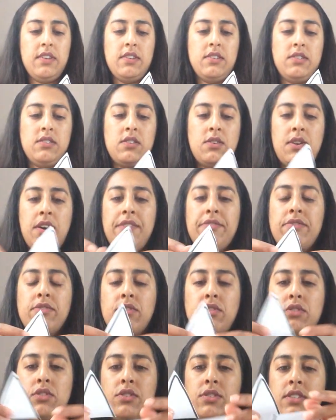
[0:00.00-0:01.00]
So I've
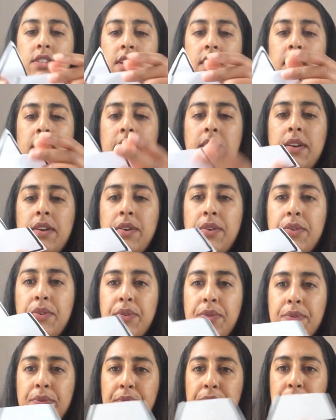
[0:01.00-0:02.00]
cut it.
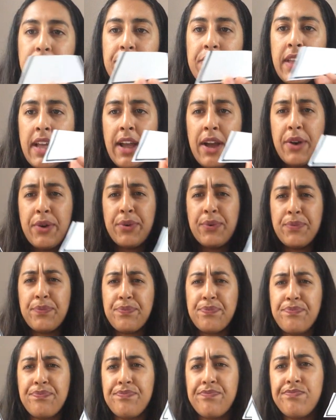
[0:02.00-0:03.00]
Now,
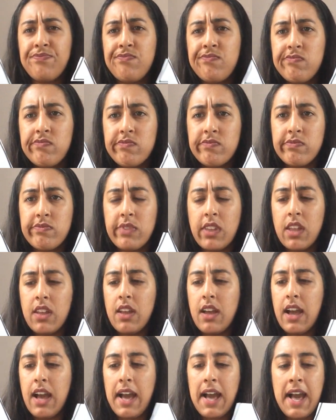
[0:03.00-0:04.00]

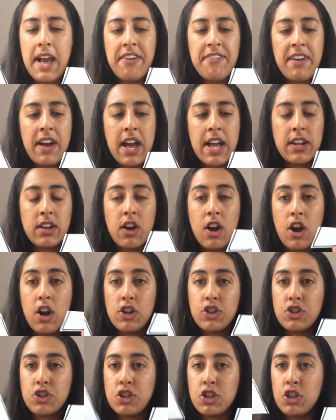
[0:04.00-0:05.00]
have I
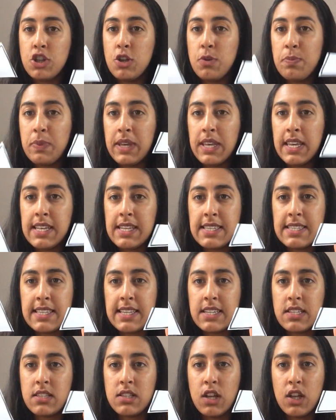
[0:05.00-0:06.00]
got two
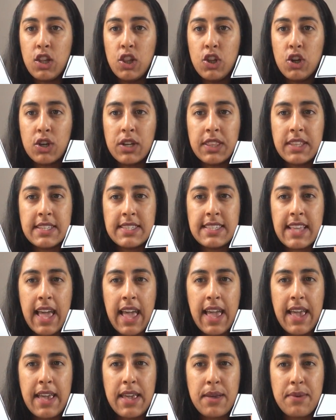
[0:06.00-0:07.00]
pieces that look the
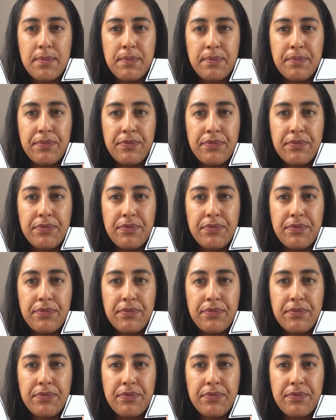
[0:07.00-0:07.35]
same?